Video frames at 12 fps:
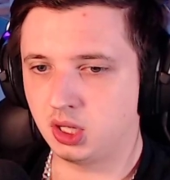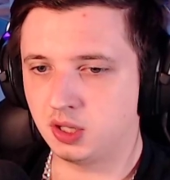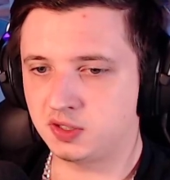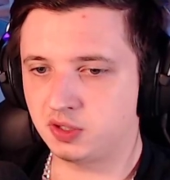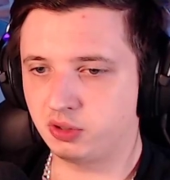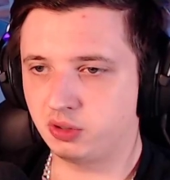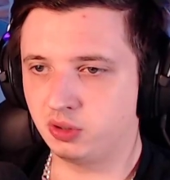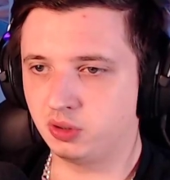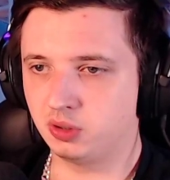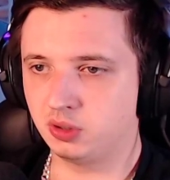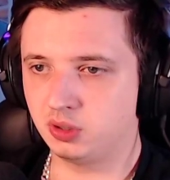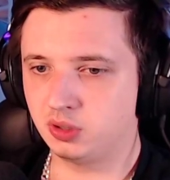So,
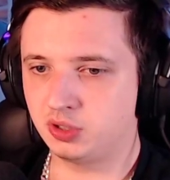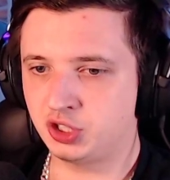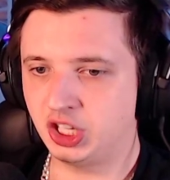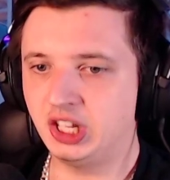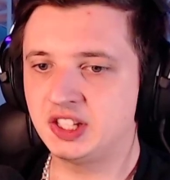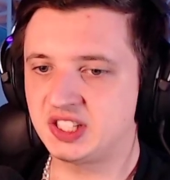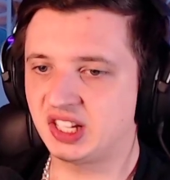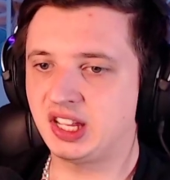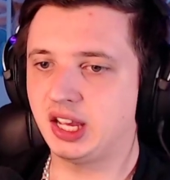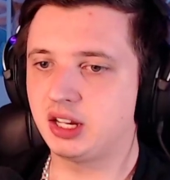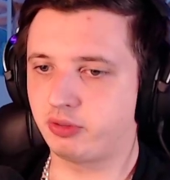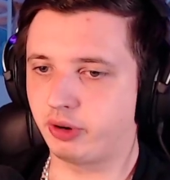she is the
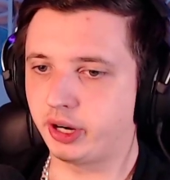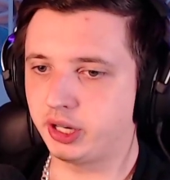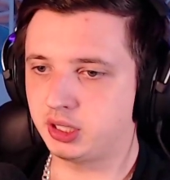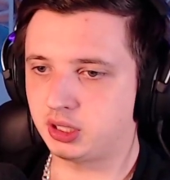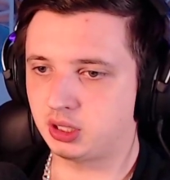cat, right?